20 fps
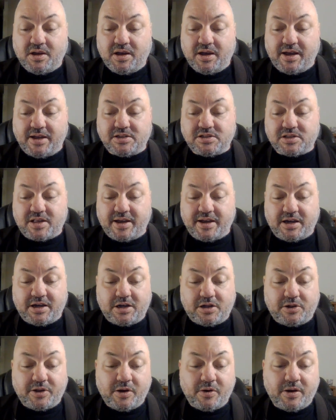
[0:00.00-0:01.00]
It's like
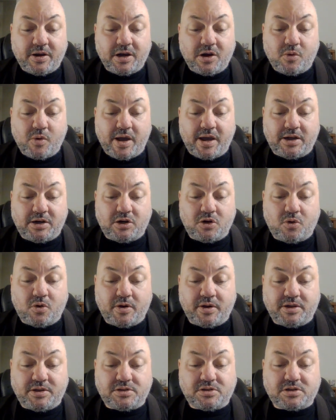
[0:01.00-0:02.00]
clearing away
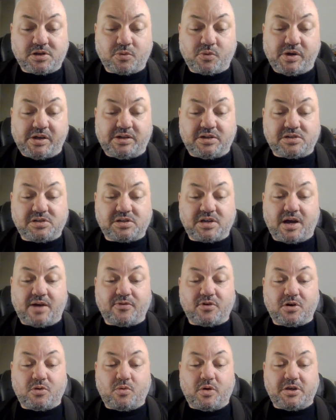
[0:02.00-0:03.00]
noise to
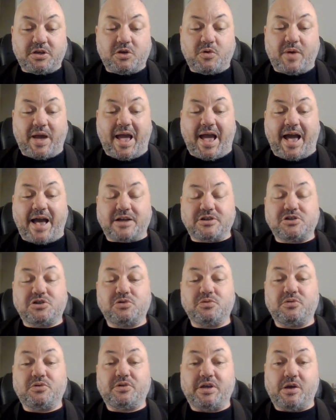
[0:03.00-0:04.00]
rediscover what you
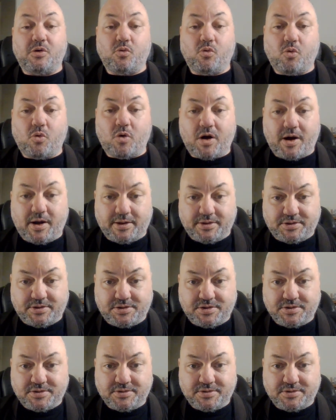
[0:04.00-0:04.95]
actually want.